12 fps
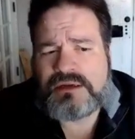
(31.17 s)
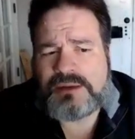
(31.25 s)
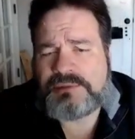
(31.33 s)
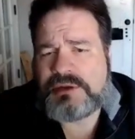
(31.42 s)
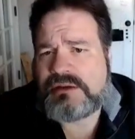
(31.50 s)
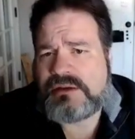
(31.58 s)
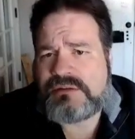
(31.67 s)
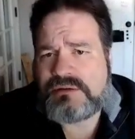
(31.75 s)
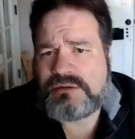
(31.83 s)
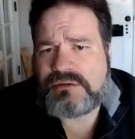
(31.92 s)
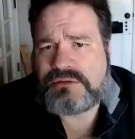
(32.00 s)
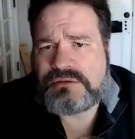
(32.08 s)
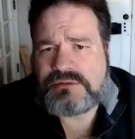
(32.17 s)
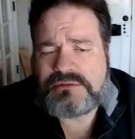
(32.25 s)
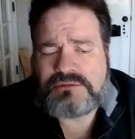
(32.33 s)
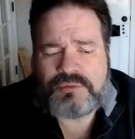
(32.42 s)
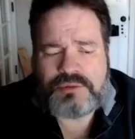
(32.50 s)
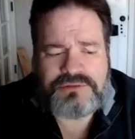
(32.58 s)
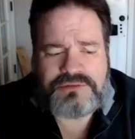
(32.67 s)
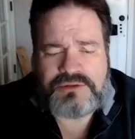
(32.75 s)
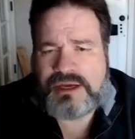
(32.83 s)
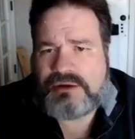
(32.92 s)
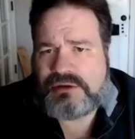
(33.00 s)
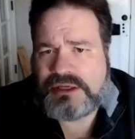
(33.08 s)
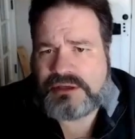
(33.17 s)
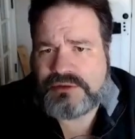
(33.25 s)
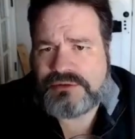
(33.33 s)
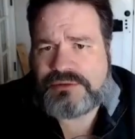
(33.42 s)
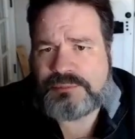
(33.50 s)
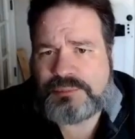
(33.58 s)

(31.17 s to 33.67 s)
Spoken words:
talking to. We'll see how it goes.